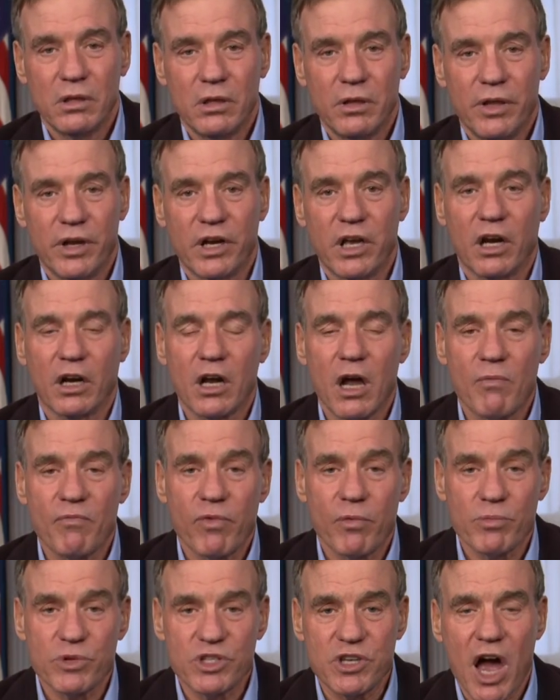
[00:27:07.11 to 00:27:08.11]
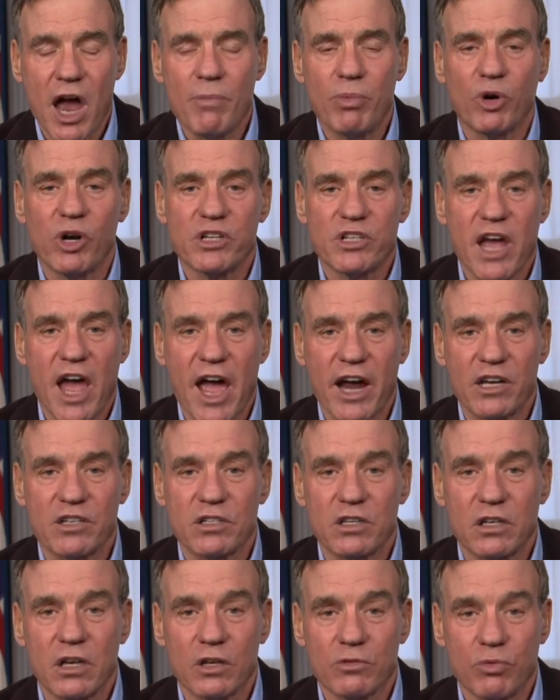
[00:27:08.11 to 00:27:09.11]
They're going to come from cyber attacks,
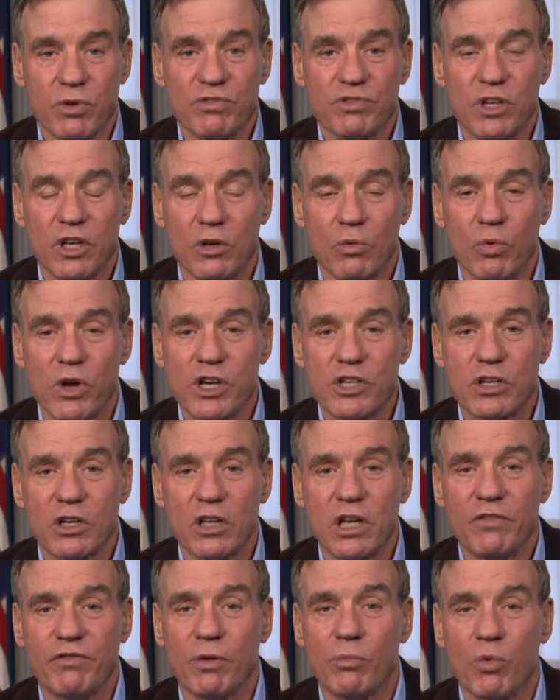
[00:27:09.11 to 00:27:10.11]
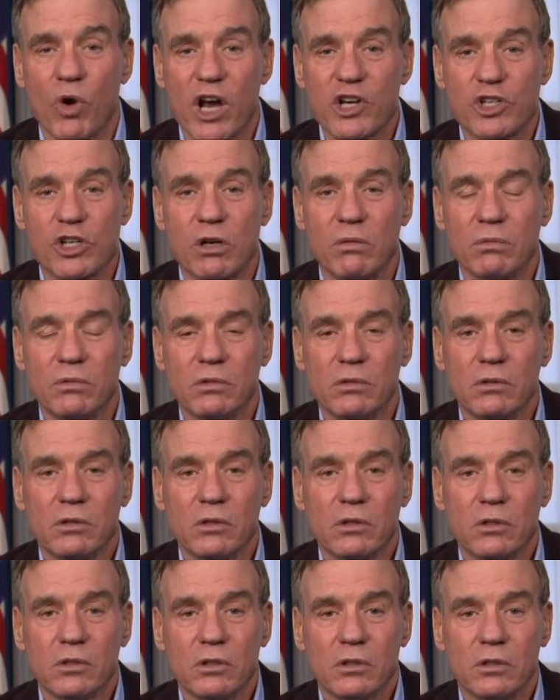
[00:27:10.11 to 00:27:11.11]
as we've seen recently from Russia.
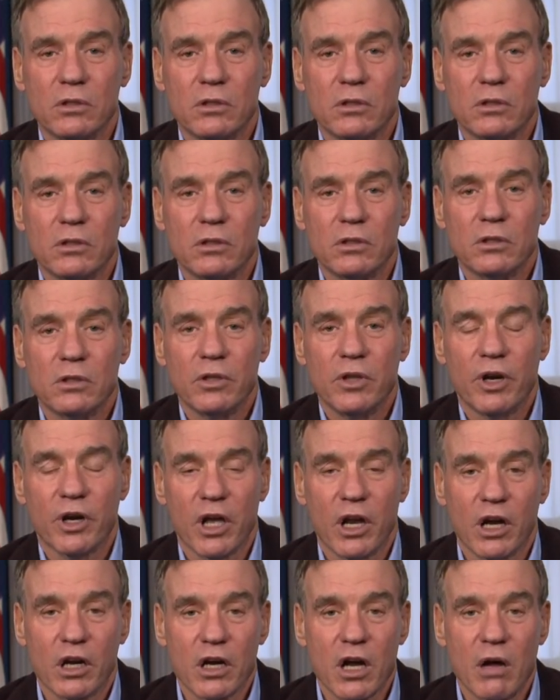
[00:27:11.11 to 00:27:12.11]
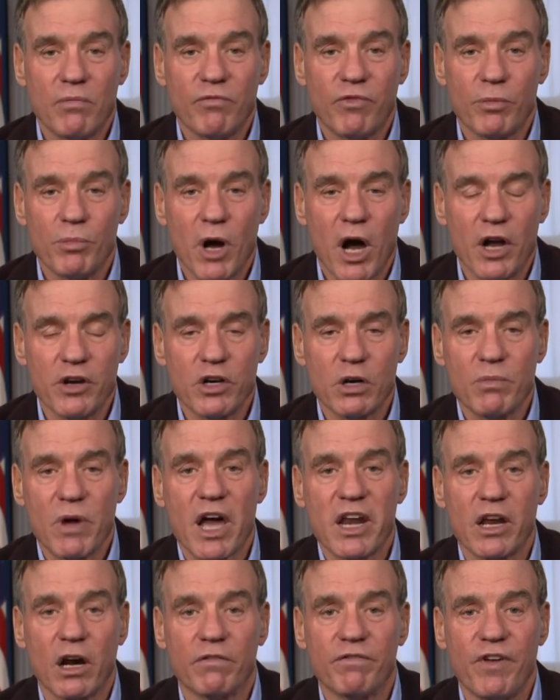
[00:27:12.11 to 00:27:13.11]
They're going to come from
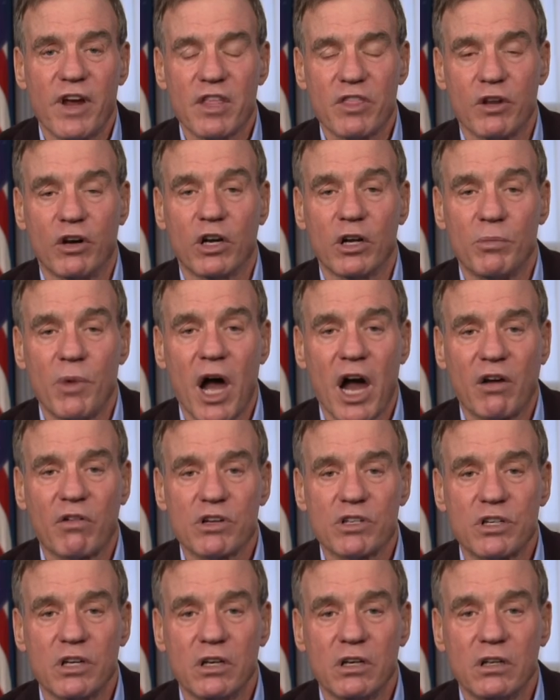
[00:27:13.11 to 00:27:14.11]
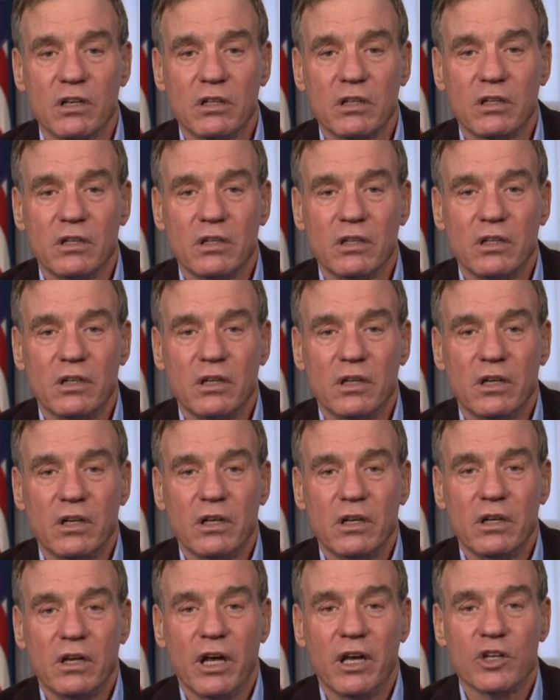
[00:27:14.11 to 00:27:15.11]
undermining our faith in our democracy
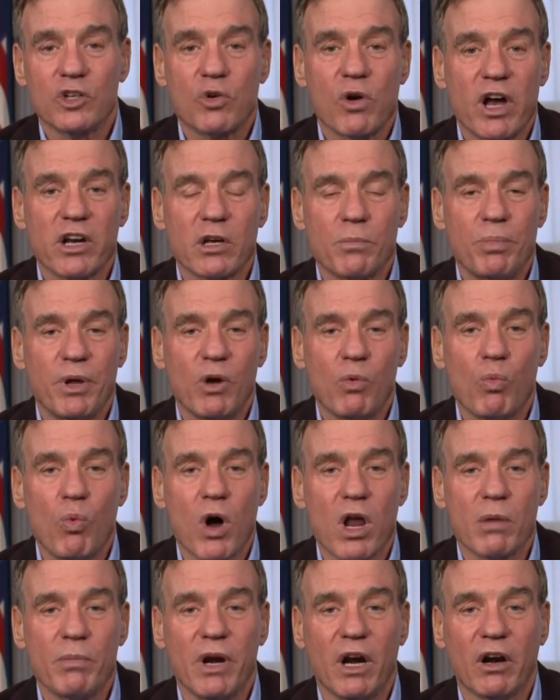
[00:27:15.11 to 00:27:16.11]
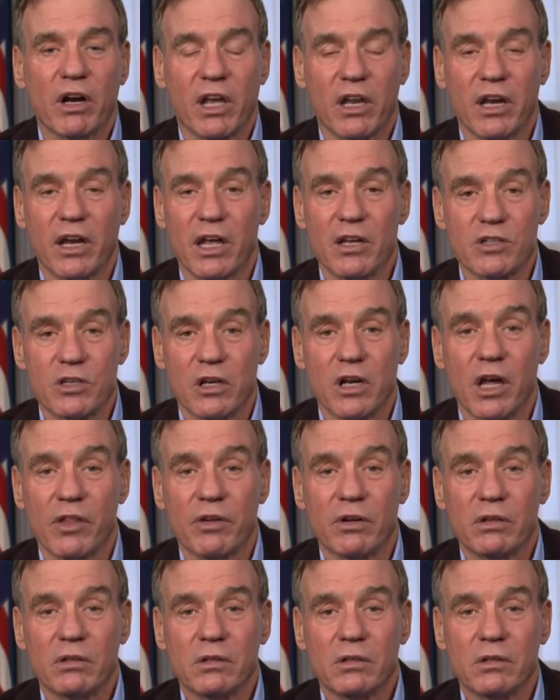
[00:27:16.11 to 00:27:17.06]
and trying to pit one American against another.